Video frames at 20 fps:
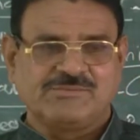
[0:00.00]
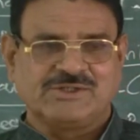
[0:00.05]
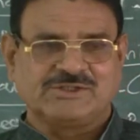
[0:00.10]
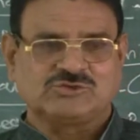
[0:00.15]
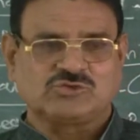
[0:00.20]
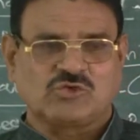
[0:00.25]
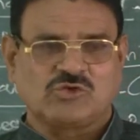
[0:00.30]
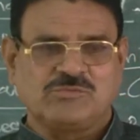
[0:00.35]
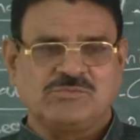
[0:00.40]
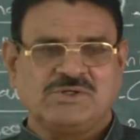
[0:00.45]

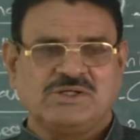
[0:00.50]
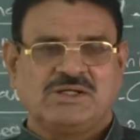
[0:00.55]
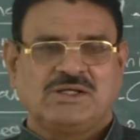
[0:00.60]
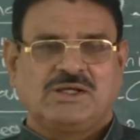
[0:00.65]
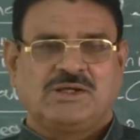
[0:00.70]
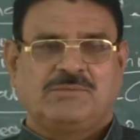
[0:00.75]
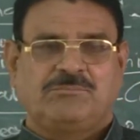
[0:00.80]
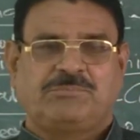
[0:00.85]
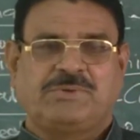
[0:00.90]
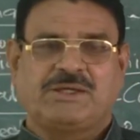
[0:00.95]
mushroom,
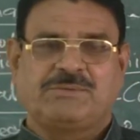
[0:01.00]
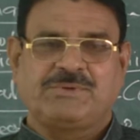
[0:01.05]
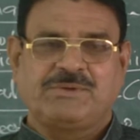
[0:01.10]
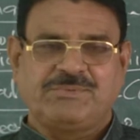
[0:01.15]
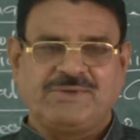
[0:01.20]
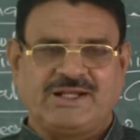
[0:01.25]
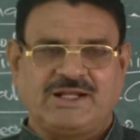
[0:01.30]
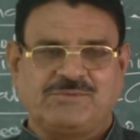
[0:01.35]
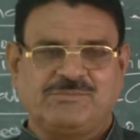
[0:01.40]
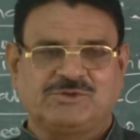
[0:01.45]
baby
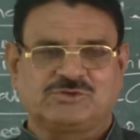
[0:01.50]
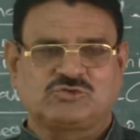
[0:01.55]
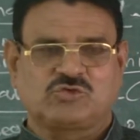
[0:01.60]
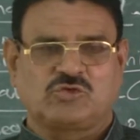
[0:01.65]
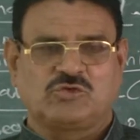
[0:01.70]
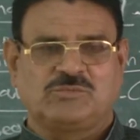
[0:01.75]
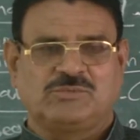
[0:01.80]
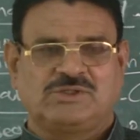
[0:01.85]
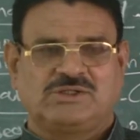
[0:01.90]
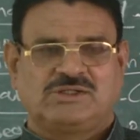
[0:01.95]
bella mushroom,